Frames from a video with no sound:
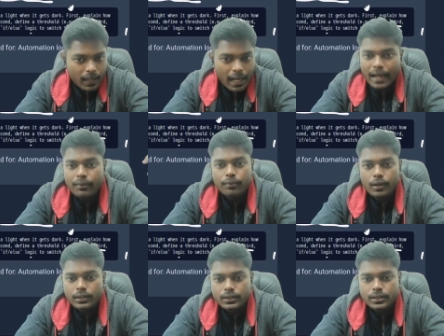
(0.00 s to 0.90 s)
But I
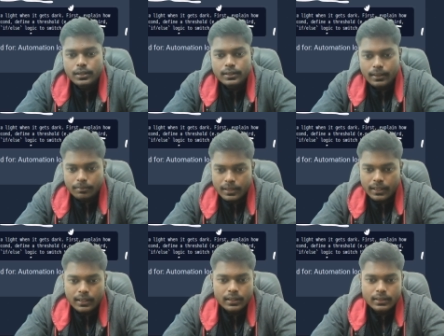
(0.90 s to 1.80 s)
want
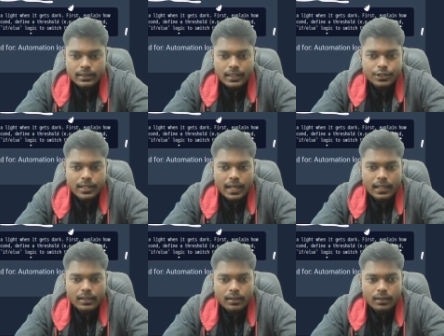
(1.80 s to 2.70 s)
something such
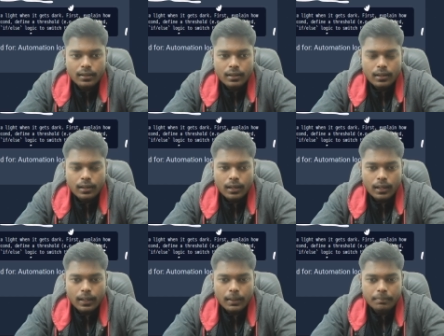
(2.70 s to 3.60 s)
that
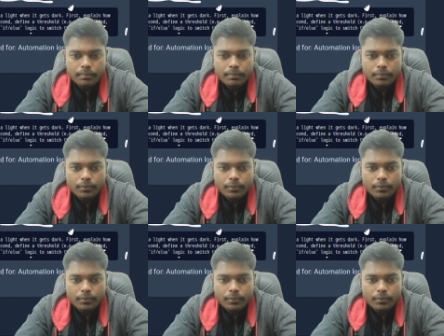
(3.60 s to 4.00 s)
uh,